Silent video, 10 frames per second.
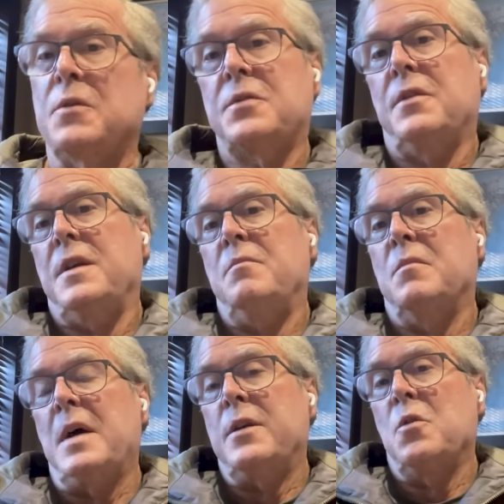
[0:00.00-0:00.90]

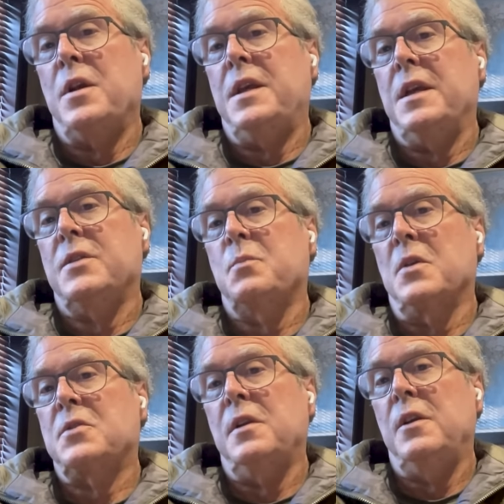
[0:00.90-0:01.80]
mostly minority kids,
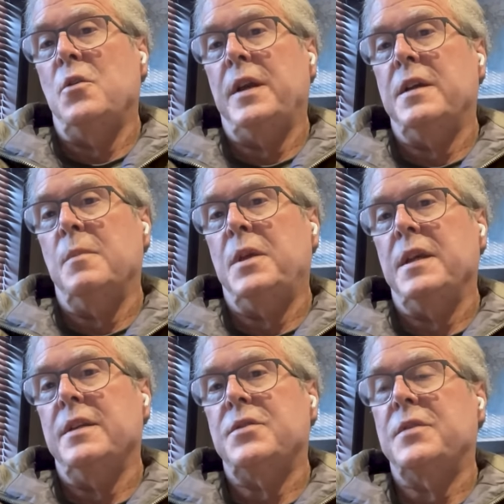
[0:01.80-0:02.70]
mostly low income
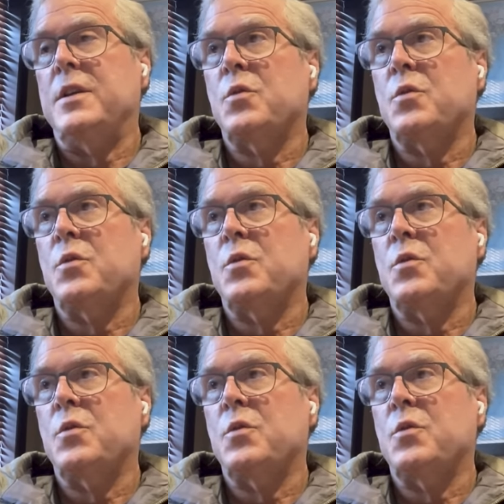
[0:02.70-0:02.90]
kids.